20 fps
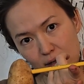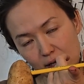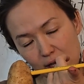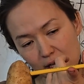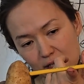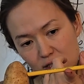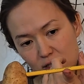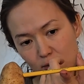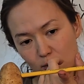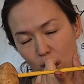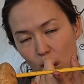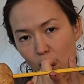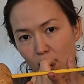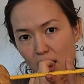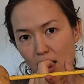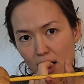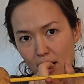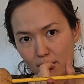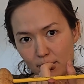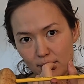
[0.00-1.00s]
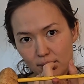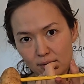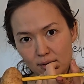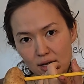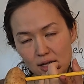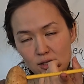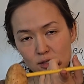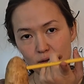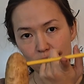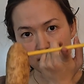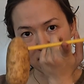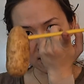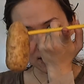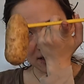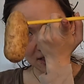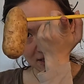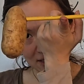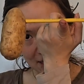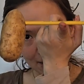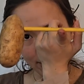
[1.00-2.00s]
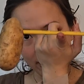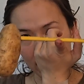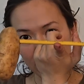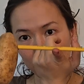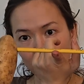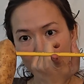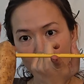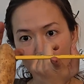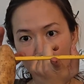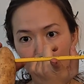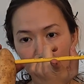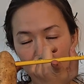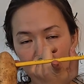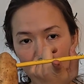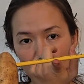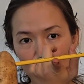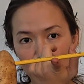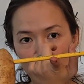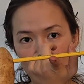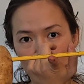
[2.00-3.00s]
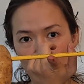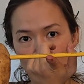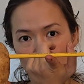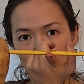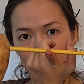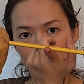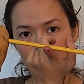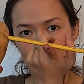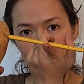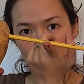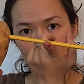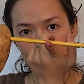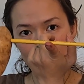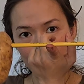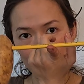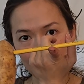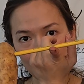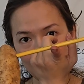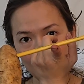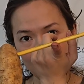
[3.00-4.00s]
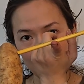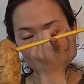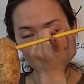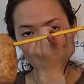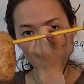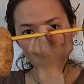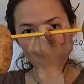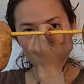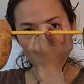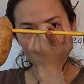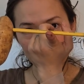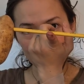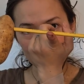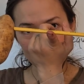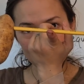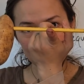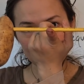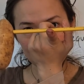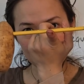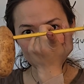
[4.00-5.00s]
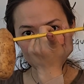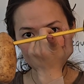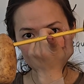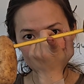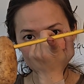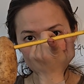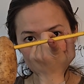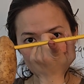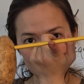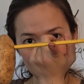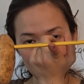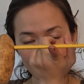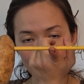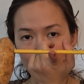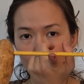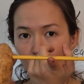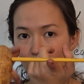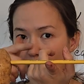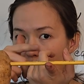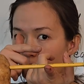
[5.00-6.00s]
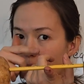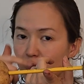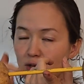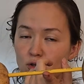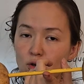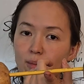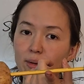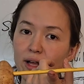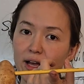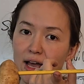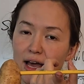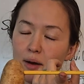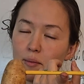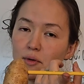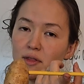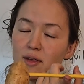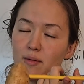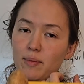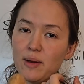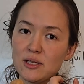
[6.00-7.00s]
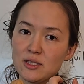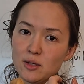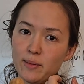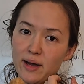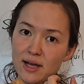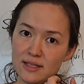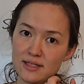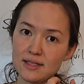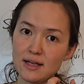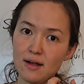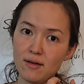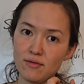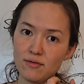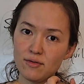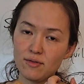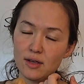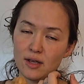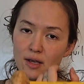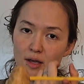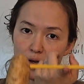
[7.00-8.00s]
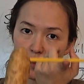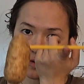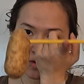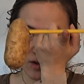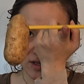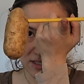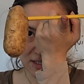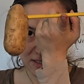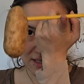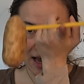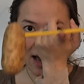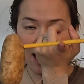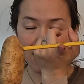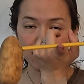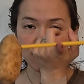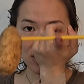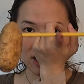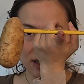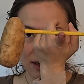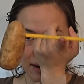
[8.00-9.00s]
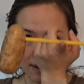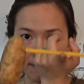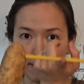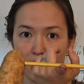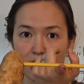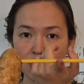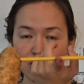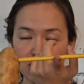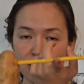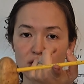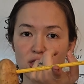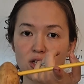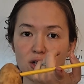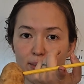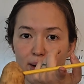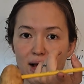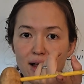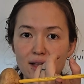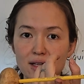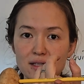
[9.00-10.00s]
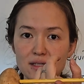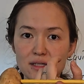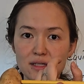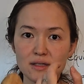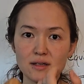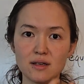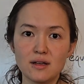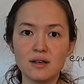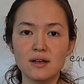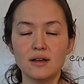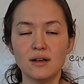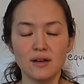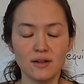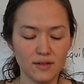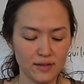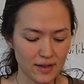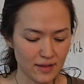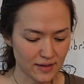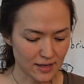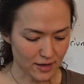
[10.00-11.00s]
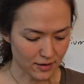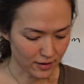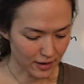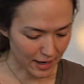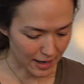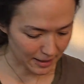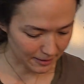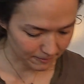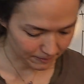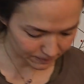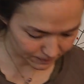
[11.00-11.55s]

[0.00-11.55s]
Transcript: It has to go up. And so this is stable equilibrium. That's how you can touch this and it will balance. Remember how much trouble I had with the pencil by itself. So this is actually much easier to balance than the other guy.